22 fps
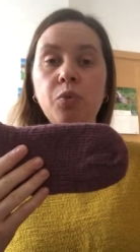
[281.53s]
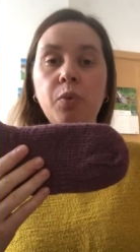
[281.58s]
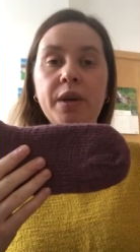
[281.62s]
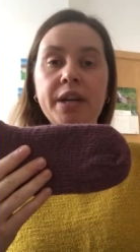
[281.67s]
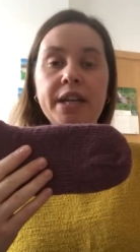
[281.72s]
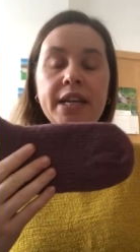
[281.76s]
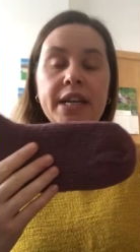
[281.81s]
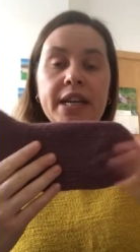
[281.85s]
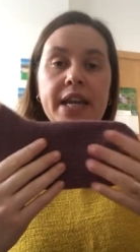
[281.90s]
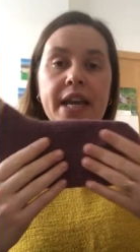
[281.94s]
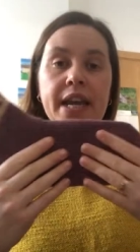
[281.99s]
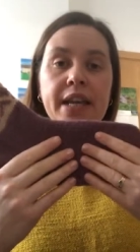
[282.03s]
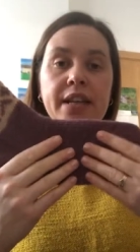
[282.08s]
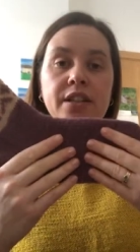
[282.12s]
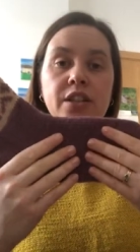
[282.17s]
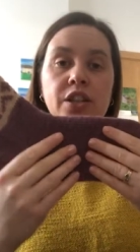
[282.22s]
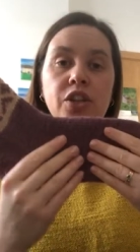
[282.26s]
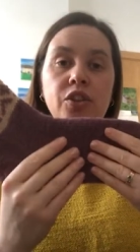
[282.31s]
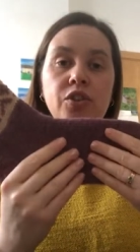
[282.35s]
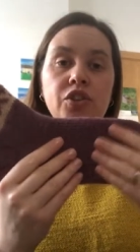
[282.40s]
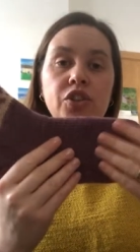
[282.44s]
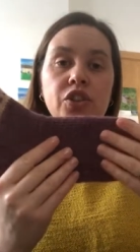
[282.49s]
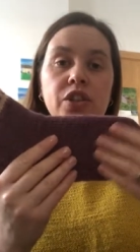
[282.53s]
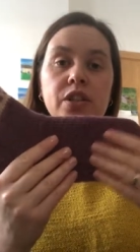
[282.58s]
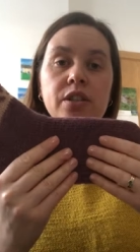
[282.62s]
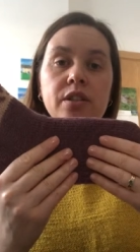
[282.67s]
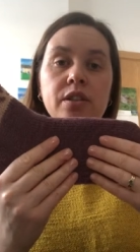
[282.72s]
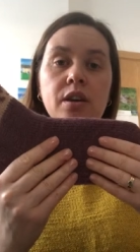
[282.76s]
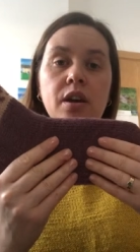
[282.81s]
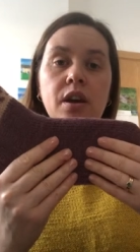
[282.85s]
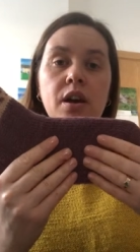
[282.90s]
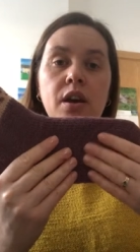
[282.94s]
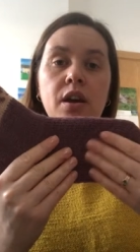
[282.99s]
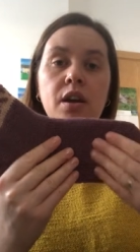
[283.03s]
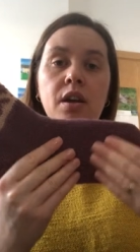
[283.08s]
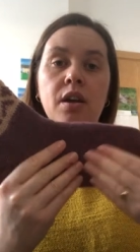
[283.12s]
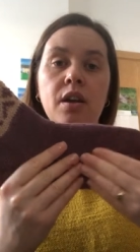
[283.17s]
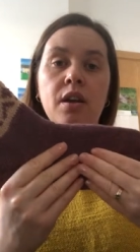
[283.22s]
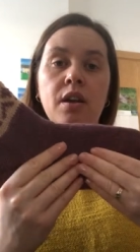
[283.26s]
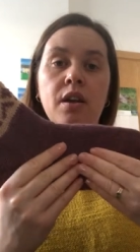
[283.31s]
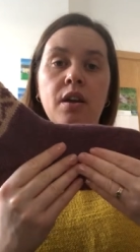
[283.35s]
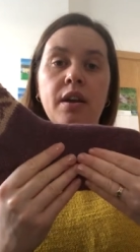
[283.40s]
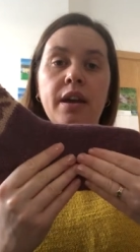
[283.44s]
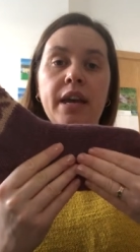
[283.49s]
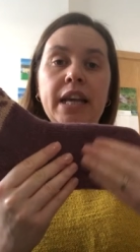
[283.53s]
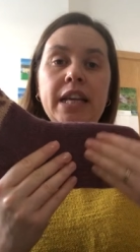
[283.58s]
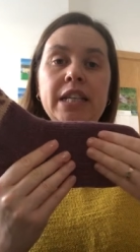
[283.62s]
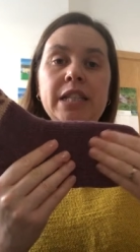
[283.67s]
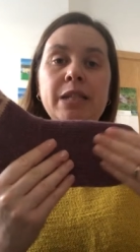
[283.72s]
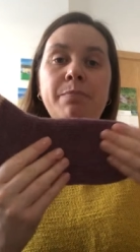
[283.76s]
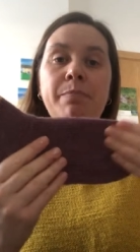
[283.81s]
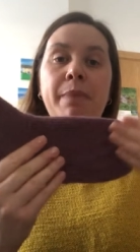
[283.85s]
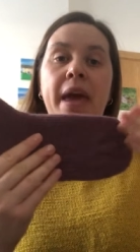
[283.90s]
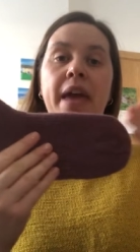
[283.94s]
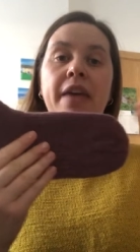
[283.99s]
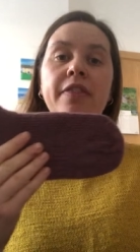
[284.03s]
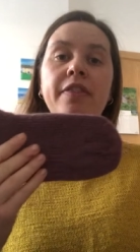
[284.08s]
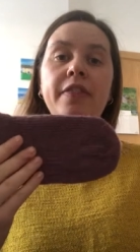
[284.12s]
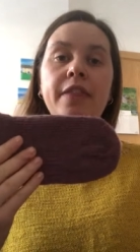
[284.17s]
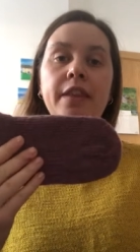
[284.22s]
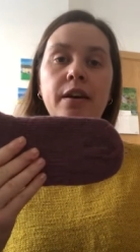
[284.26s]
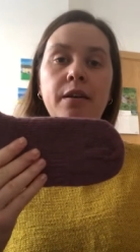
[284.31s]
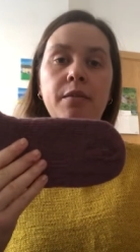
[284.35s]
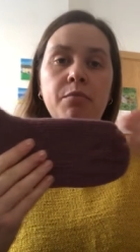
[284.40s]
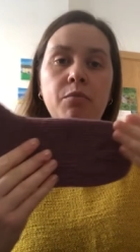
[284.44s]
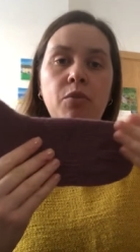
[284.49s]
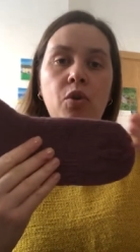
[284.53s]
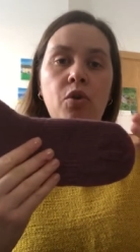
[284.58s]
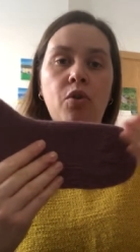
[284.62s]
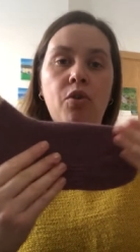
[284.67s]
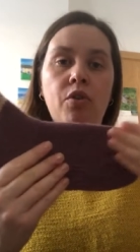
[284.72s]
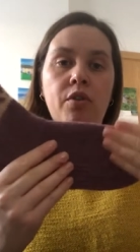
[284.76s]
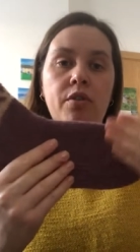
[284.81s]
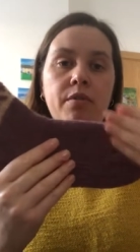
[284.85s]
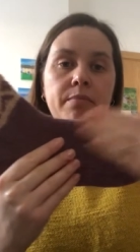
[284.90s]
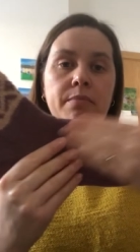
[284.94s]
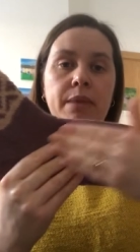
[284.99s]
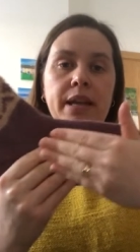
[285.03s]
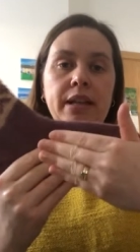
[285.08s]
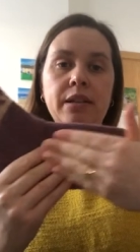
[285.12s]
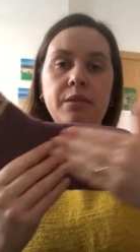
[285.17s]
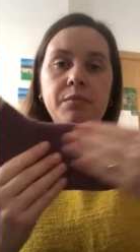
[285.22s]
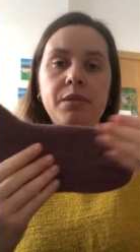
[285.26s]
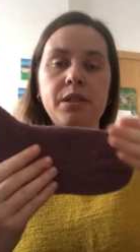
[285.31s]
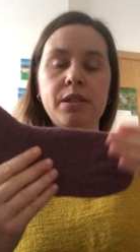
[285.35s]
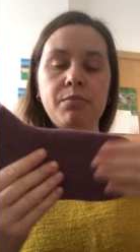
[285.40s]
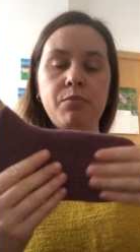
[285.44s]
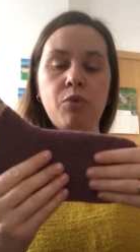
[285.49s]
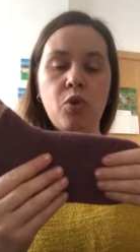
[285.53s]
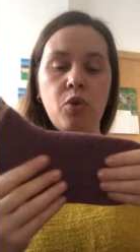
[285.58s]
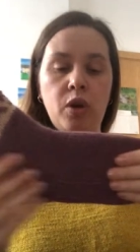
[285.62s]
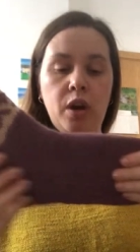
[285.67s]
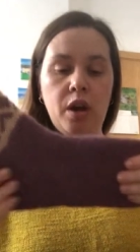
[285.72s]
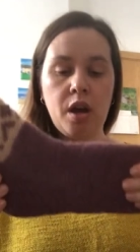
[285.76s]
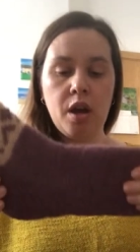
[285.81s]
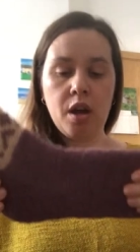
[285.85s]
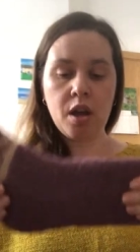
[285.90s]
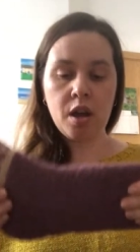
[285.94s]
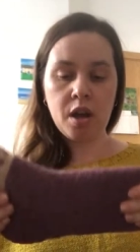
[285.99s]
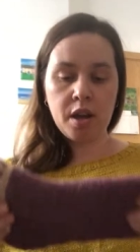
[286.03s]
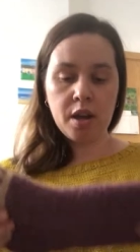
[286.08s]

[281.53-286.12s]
you want to knit you just uh, expand them or make them smaller